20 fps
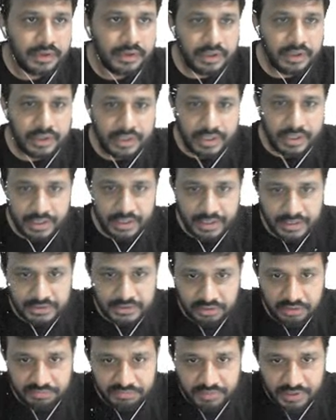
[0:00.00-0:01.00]
del dash
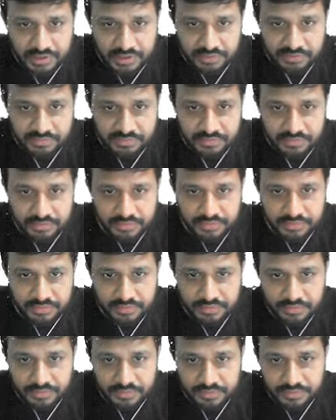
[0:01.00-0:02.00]
of t is
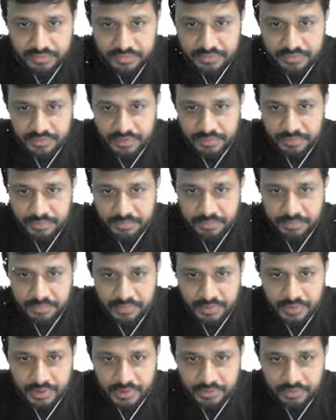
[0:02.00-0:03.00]
0.
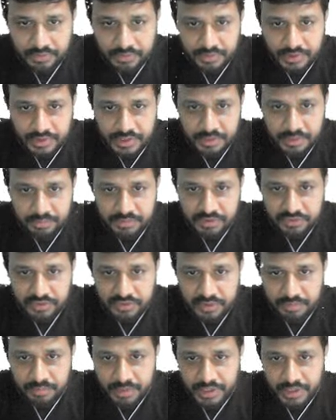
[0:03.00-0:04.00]
You have to keep this
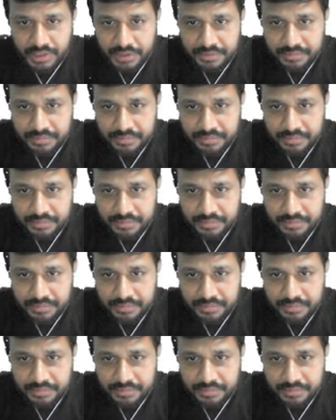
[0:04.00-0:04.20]
in mind.